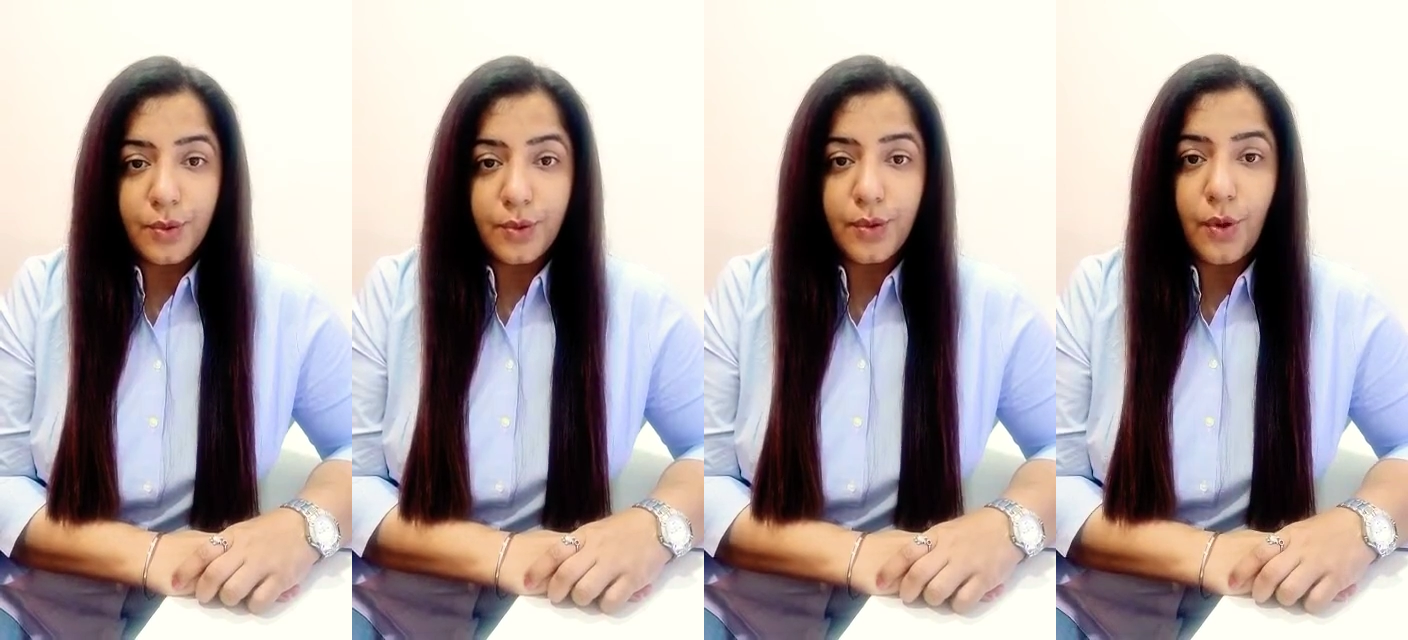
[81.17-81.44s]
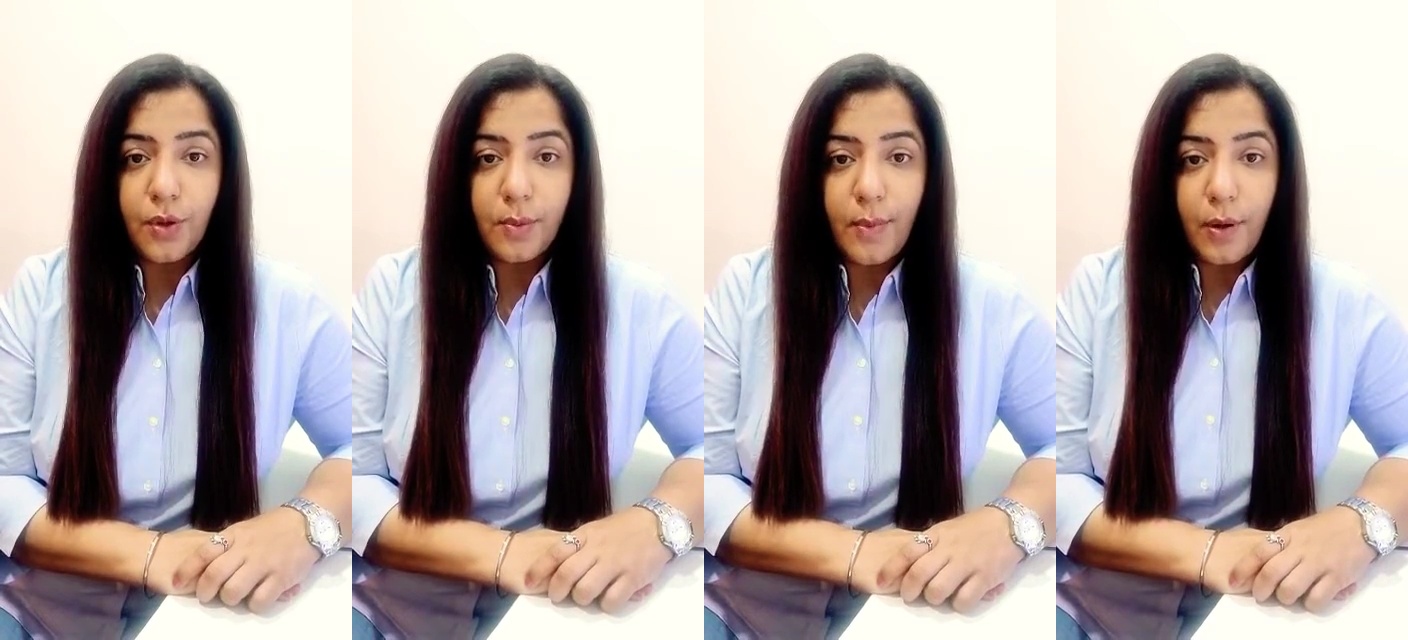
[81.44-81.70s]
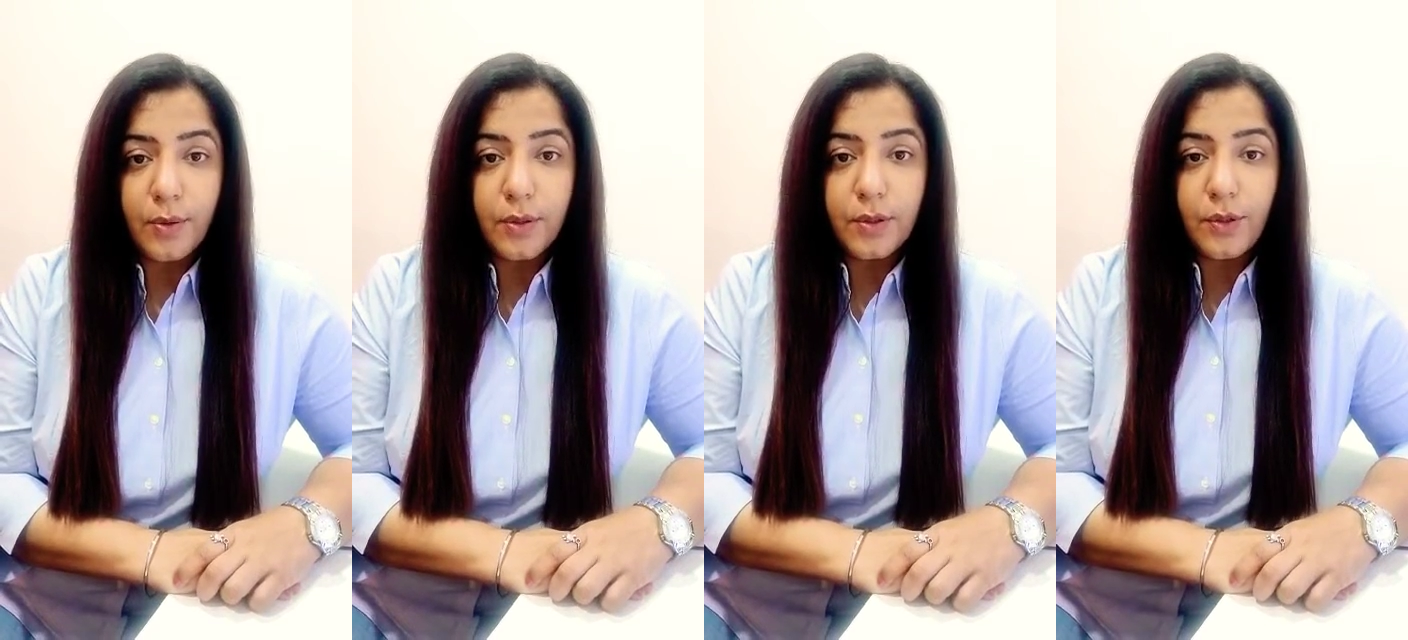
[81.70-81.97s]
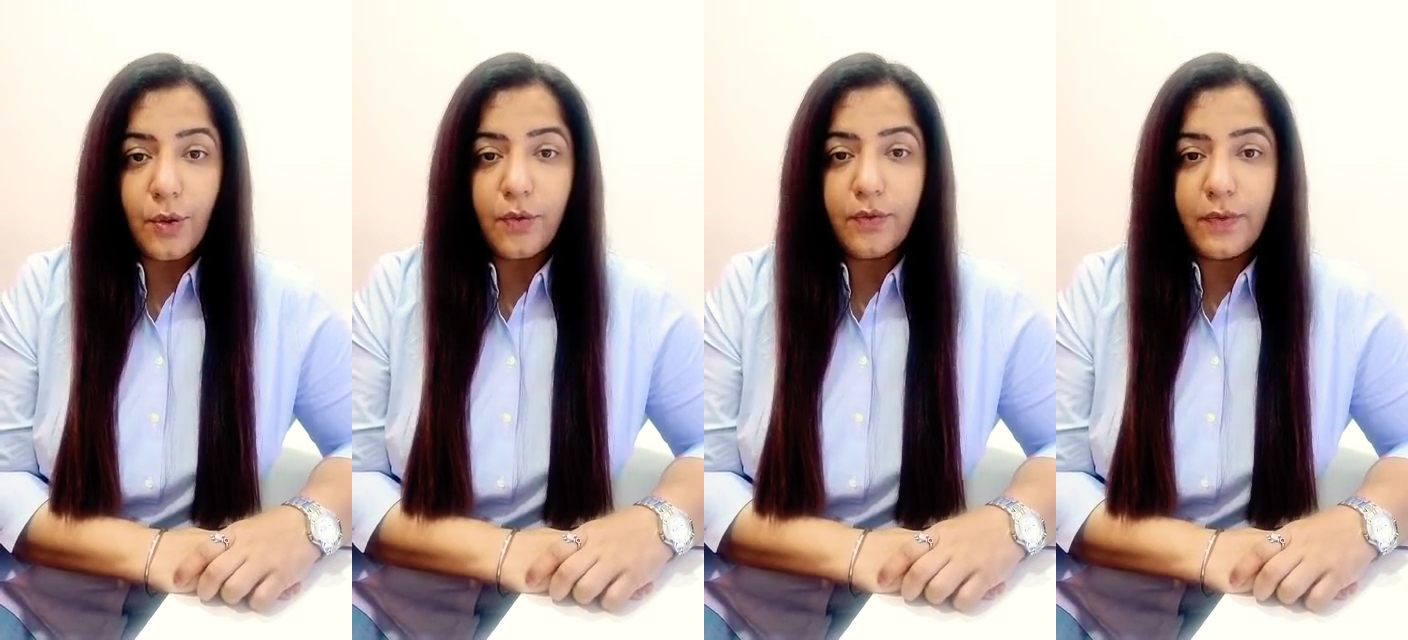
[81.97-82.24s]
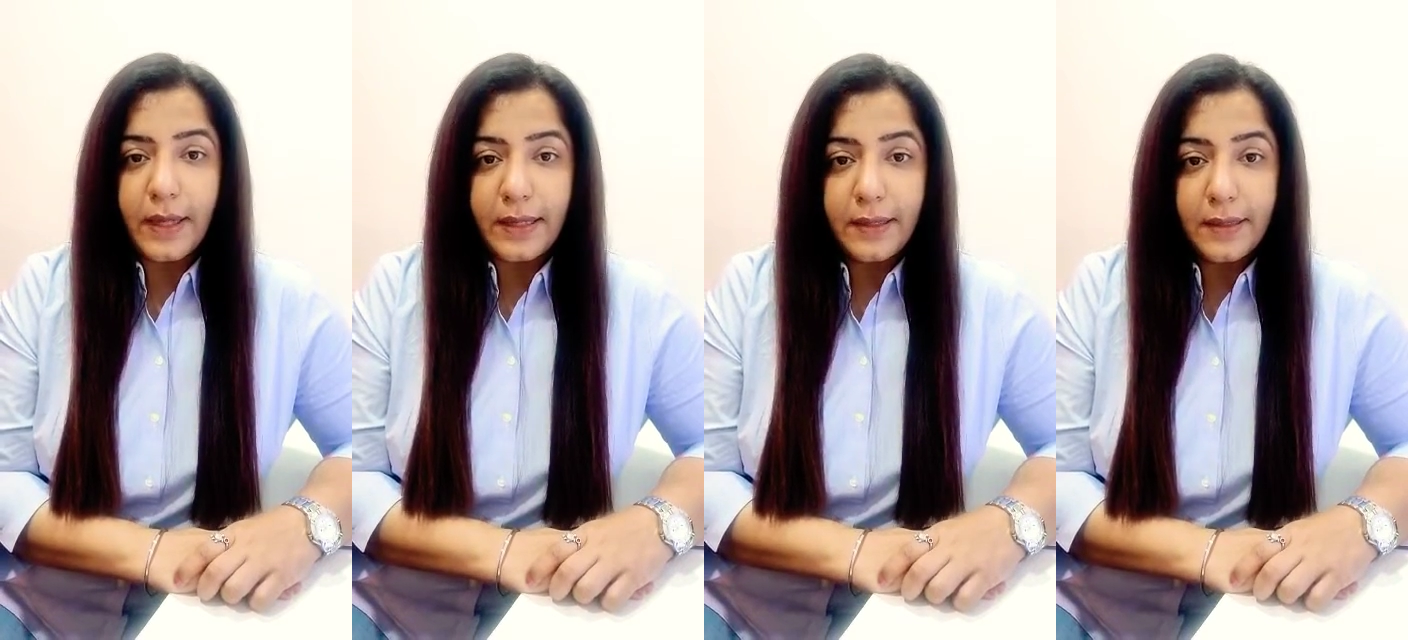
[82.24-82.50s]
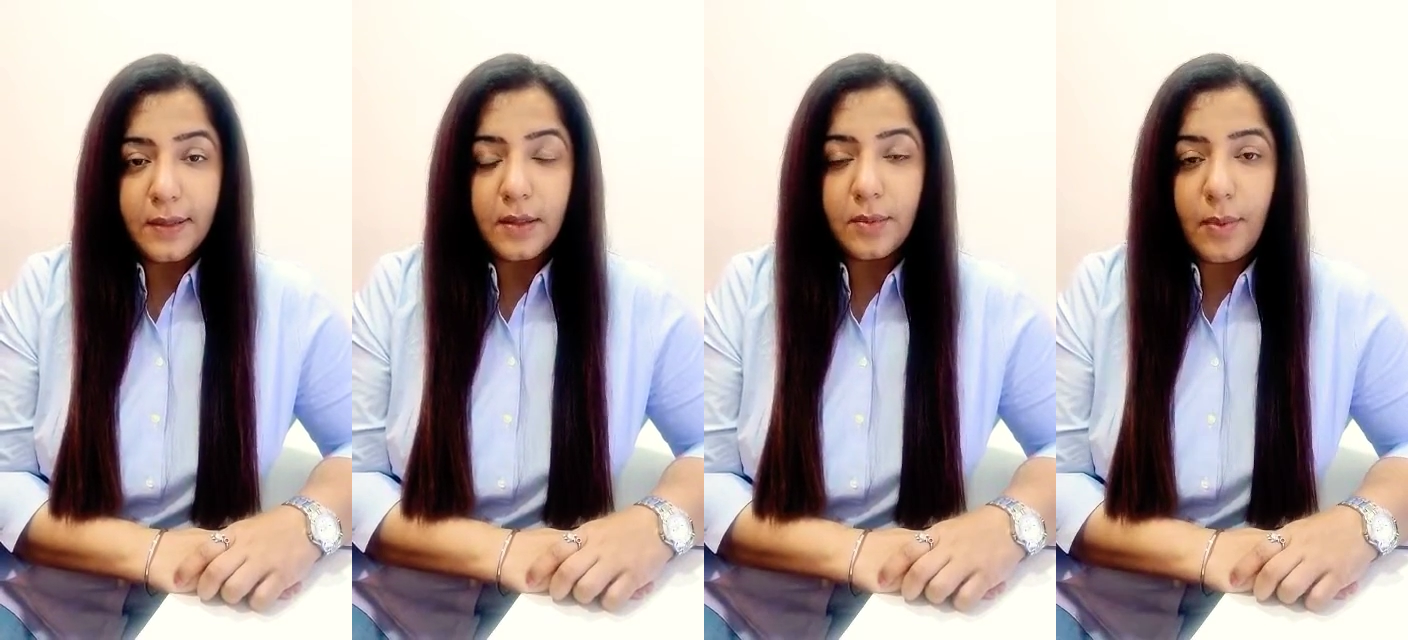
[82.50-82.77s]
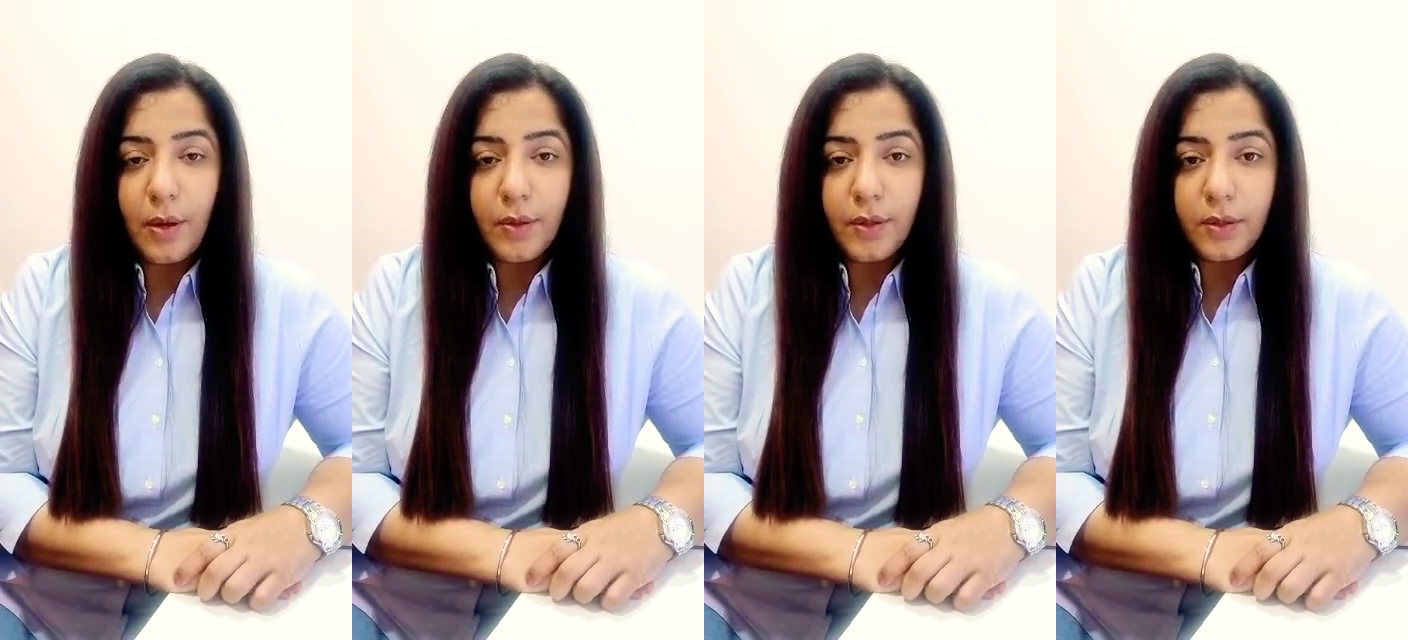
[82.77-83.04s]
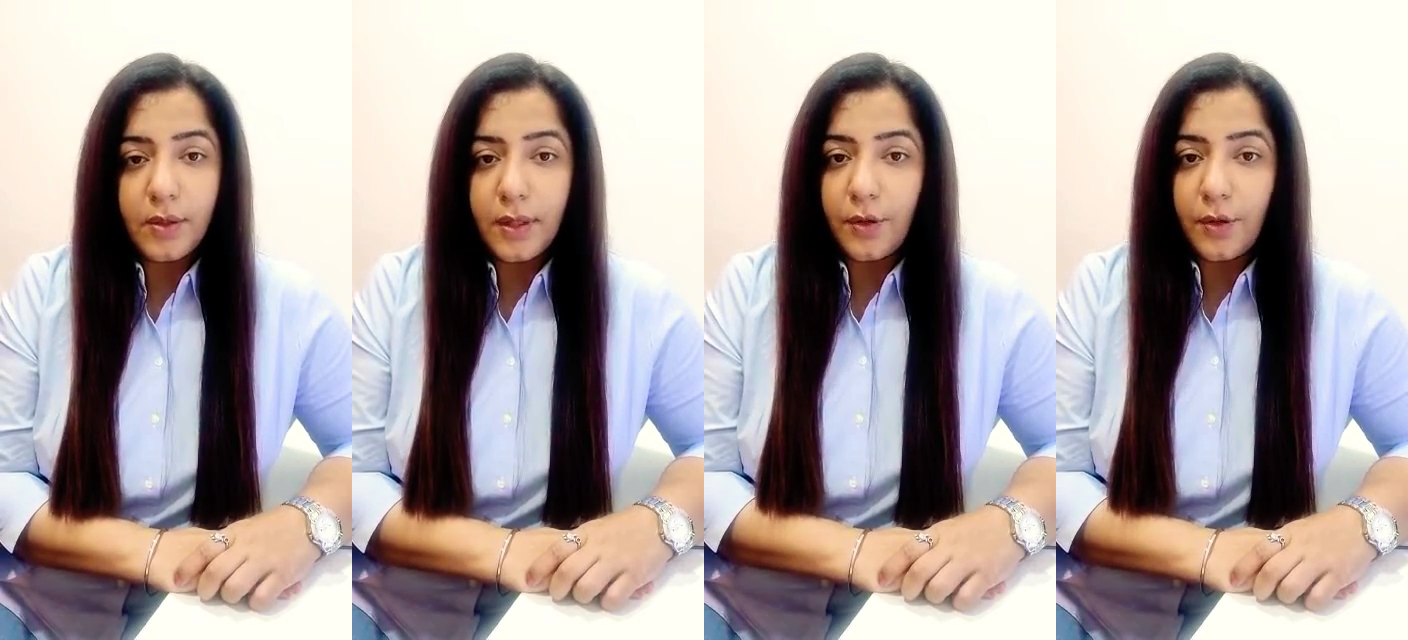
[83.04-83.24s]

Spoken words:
talk very little about it.